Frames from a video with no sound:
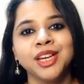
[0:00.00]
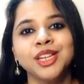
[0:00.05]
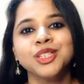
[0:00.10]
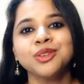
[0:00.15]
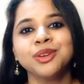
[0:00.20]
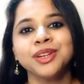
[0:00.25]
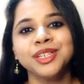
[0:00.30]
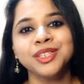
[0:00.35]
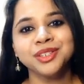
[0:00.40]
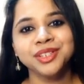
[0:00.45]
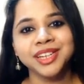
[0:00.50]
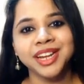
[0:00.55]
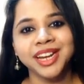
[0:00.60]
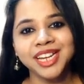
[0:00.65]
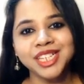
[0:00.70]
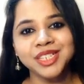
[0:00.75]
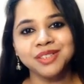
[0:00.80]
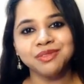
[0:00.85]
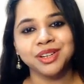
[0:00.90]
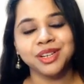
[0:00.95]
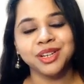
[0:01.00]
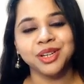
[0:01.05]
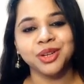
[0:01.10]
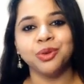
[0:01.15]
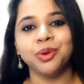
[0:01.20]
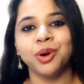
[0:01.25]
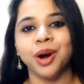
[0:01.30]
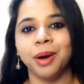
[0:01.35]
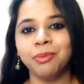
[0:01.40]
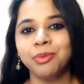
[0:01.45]
So in today's
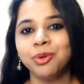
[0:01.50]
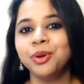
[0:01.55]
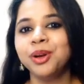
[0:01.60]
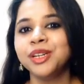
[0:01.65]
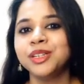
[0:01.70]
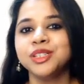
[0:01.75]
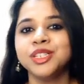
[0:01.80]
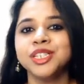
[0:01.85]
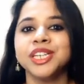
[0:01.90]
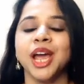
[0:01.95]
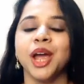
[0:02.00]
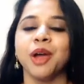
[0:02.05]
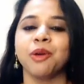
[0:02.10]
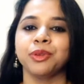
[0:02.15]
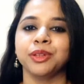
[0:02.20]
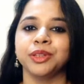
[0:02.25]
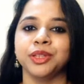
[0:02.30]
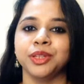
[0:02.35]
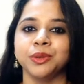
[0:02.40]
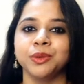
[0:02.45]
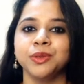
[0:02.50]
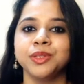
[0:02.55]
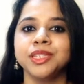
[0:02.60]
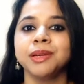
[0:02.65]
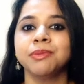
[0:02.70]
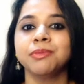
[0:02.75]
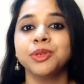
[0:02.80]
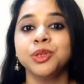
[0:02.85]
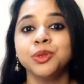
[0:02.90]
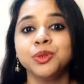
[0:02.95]
video, I'm going to share with you
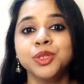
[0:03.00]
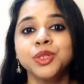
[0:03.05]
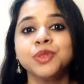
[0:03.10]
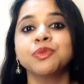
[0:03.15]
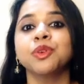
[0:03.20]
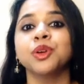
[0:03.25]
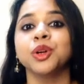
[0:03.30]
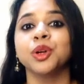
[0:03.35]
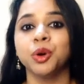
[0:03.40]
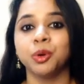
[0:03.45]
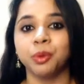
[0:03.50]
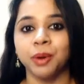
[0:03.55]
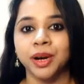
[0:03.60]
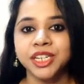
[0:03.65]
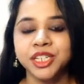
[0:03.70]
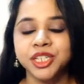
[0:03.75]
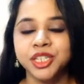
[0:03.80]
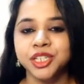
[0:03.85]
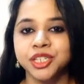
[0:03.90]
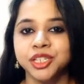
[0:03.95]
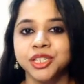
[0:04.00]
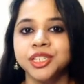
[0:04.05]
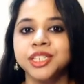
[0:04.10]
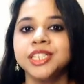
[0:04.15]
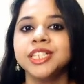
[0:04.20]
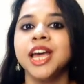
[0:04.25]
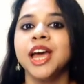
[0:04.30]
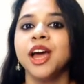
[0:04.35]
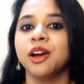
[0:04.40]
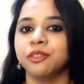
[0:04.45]
some useful
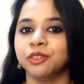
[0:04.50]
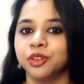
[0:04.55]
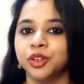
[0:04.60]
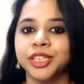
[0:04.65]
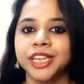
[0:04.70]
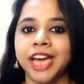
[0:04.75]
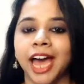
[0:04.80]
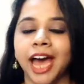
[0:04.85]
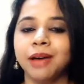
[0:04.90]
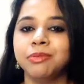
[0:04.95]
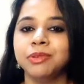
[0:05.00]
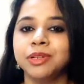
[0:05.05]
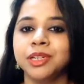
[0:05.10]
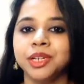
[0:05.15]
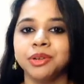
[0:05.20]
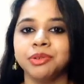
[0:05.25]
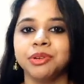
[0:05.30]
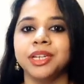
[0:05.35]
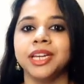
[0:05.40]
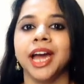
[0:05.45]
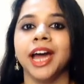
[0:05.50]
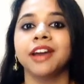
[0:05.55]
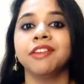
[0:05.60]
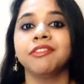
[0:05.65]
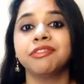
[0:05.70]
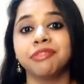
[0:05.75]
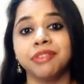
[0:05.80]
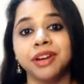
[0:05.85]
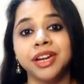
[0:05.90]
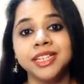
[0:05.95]
questions, vocabulary,
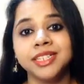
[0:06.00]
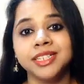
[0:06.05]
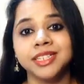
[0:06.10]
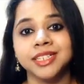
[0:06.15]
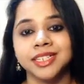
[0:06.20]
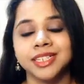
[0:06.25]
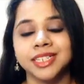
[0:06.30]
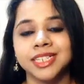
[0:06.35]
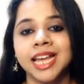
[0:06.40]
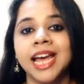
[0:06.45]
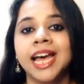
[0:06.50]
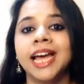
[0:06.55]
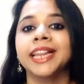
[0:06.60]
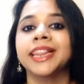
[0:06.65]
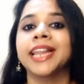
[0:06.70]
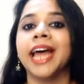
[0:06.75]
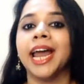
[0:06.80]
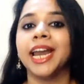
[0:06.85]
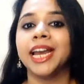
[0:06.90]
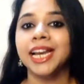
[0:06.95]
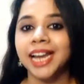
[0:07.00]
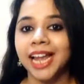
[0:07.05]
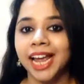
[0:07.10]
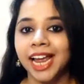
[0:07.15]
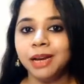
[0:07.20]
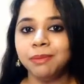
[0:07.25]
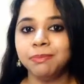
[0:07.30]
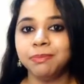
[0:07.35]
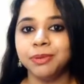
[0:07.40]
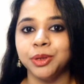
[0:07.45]
and phrases that will
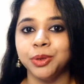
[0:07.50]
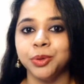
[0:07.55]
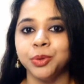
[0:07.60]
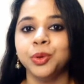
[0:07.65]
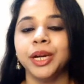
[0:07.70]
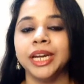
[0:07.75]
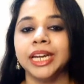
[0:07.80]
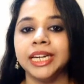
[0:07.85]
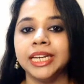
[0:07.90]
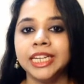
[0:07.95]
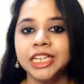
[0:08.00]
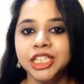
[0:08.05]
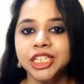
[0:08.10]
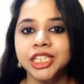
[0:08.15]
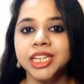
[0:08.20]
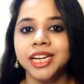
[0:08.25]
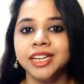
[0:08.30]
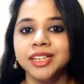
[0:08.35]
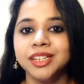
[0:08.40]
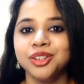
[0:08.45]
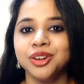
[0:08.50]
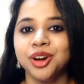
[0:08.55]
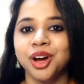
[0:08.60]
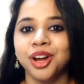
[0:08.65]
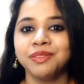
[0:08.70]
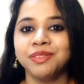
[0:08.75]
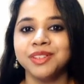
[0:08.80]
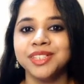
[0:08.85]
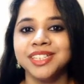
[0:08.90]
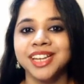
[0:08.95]
help you initiate a
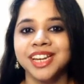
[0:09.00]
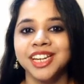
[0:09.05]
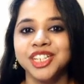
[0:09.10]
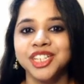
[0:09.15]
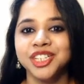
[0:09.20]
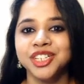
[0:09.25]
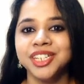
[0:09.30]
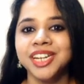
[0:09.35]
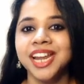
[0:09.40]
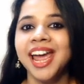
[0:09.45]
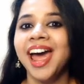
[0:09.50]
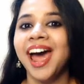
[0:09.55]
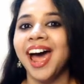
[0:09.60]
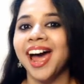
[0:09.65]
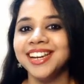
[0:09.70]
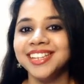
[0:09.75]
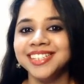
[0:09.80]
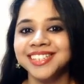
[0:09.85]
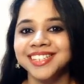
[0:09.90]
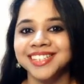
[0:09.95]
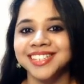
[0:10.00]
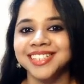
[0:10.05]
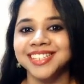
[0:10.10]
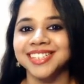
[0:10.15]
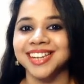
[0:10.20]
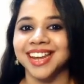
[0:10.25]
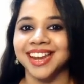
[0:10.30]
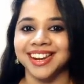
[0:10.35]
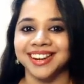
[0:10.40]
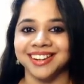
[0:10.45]
conversation and
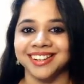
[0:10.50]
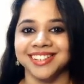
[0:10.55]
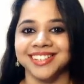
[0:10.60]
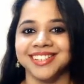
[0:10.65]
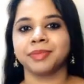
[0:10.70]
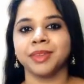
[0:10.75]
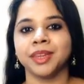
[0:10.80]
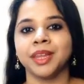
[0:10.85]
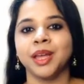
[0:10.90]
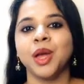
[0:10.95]
sustain it.